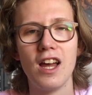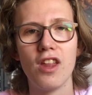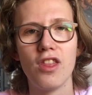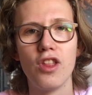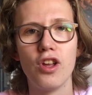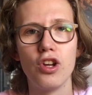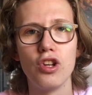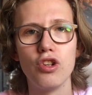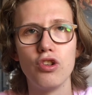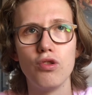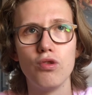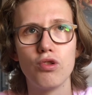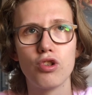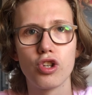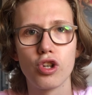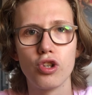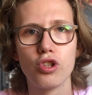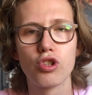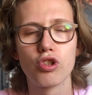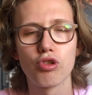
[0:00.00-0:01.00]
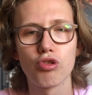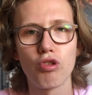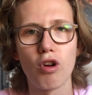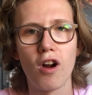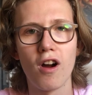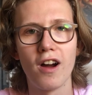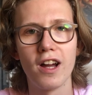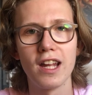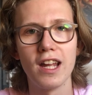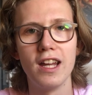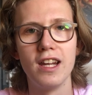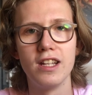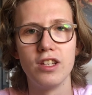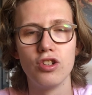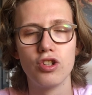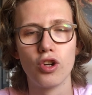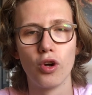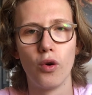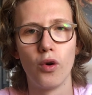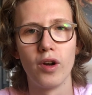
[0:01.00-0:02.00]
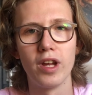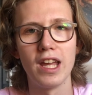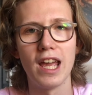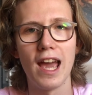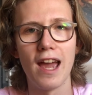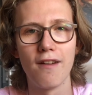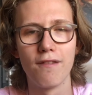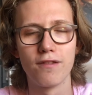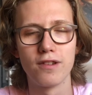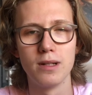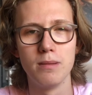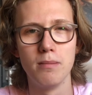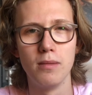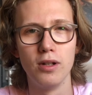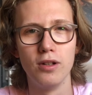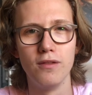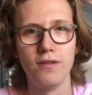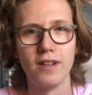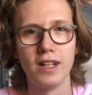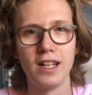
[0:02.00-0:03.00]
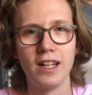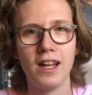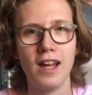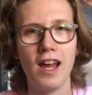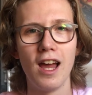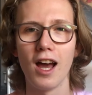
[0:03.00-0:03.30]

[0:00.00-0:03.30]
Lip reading: that you should try and enjoy every movie.